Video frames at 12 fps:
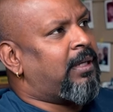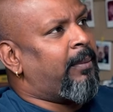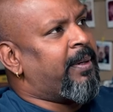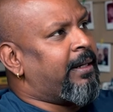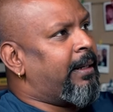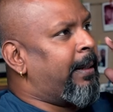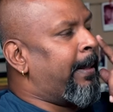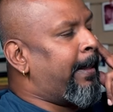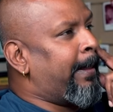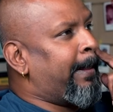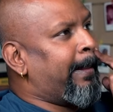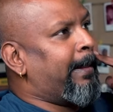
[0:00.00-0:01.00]

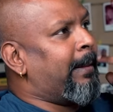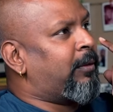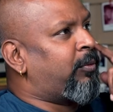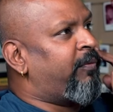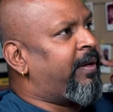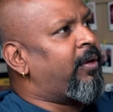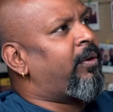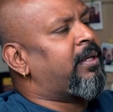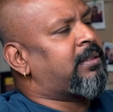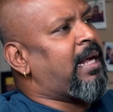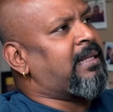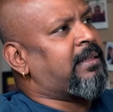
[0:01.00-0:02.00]
to be very
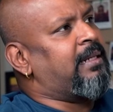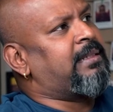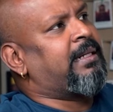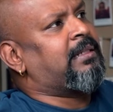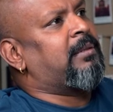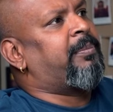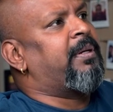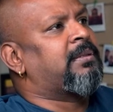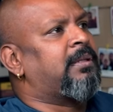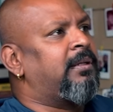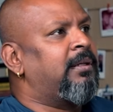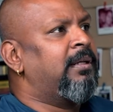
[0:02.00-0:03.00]
honest, as an educated
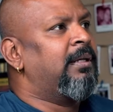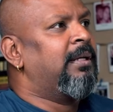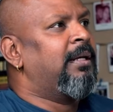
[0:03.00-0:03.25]
person,